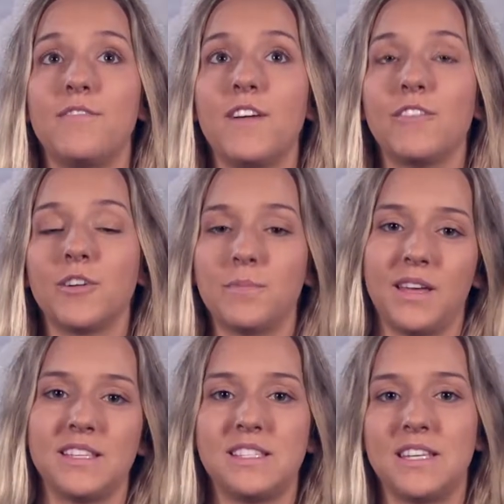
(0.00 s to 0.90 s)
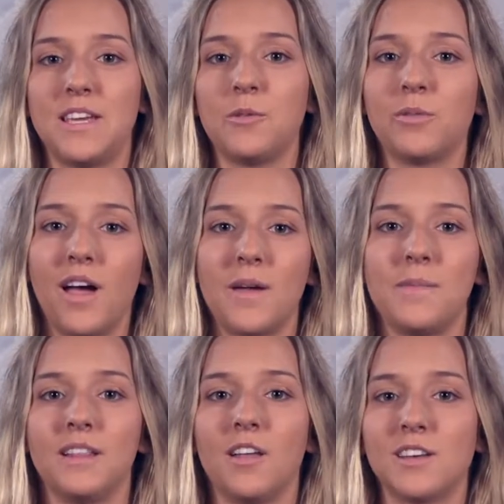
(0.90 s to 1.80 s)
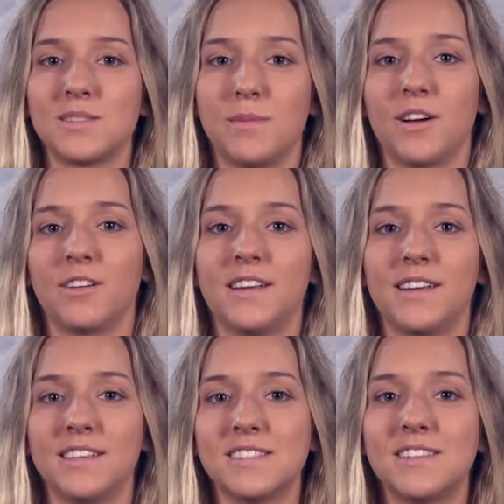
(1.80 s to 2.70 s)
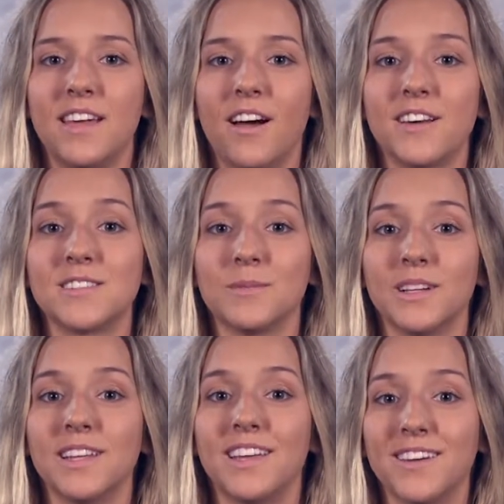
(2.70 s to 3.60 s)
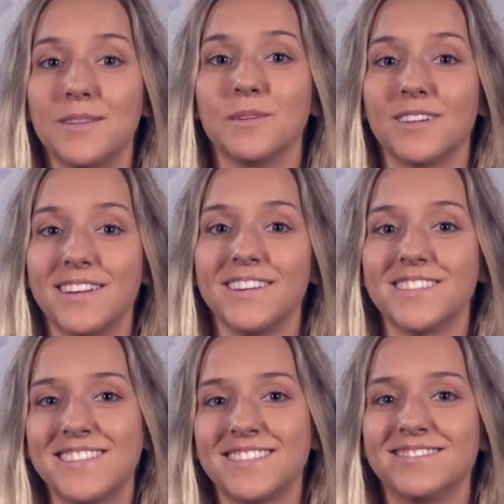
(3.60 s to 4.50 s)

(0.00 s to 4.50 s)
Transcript: favorite place to eat would probably be Los Margaritas. They got some really good burritos.